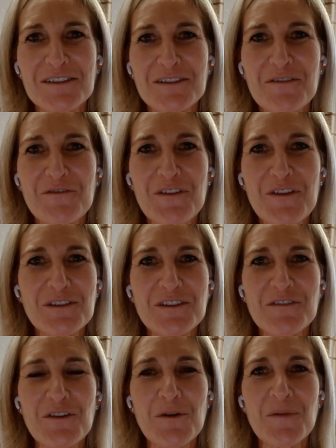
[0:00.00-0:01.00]
So for those
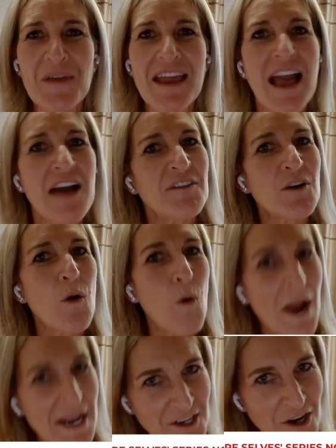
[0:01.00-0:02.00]
of you they haven't
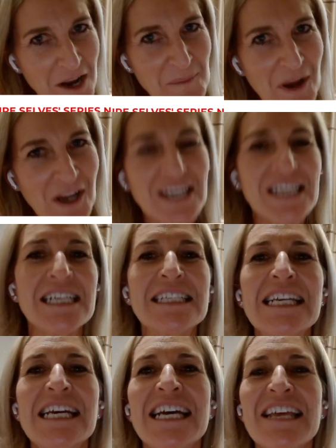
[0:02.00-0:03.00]
quite gone
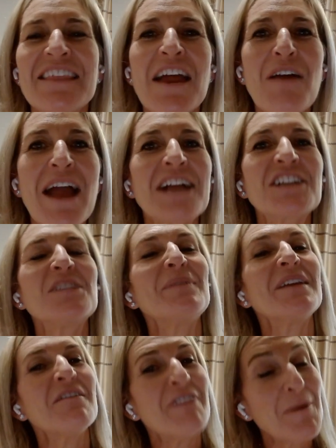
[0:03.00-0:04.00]
bunkers, they're actually
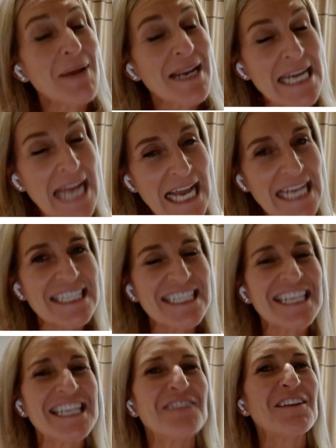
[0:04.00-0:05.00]
being very nice
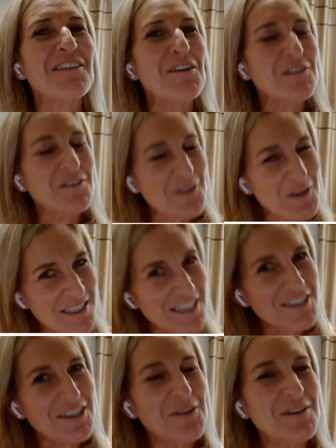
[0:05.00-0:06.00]
and giving those folks
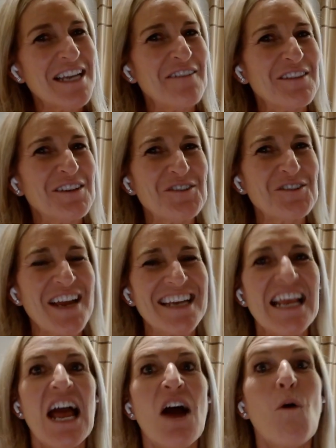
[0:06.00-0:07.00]
that don't have the
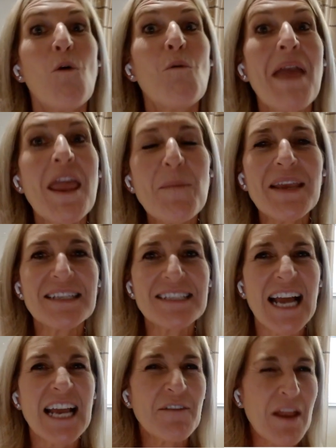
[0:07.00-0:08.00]
tread, or maybe
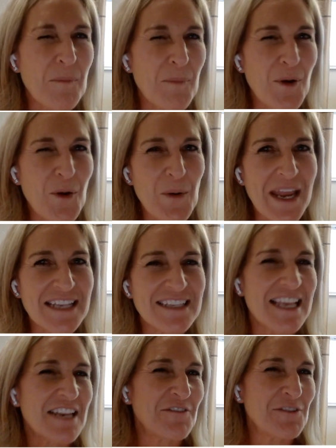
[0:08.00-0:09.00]
it's kind of their ploy
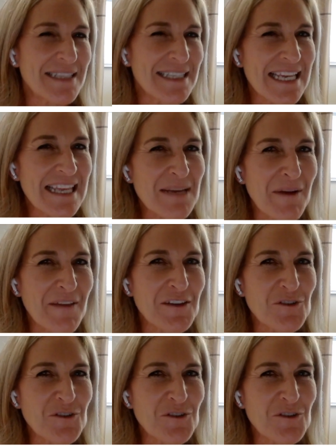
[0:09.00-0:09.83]
that if you see them on the